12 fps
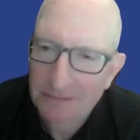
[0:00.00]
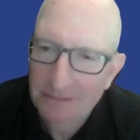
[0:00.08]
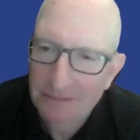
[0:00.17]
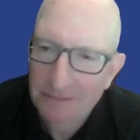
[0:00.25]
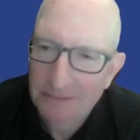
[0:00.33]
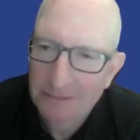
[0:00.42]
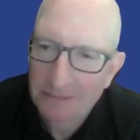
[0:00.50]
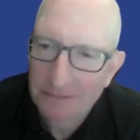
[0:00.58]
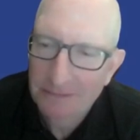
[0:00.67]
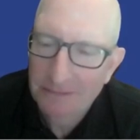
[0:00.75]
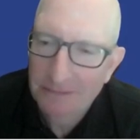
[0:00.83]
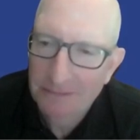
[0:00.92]

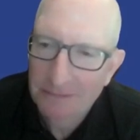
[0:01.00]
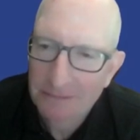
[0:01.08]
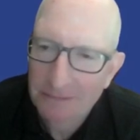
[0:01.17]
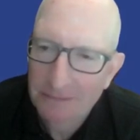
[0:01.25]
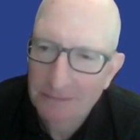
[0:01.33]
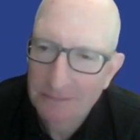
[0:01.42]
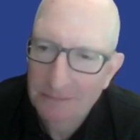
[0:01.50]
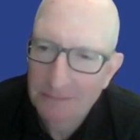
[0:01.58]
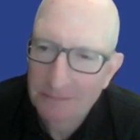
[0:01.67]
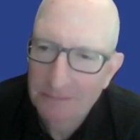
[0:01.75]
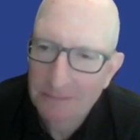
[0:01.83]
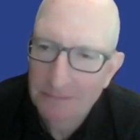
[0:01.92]

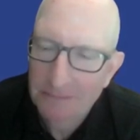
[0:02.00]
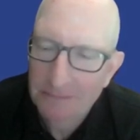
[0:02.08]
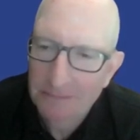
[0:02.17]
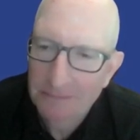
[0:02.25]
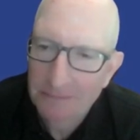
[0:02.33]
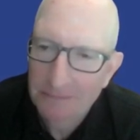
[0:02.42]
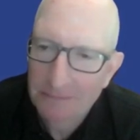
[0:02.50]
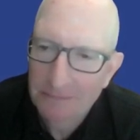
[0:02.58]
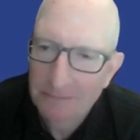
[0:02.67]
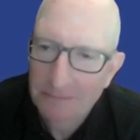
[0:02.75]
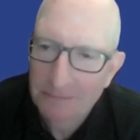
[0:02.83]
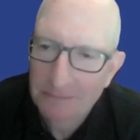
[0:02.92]

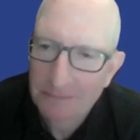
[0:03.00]
(silent)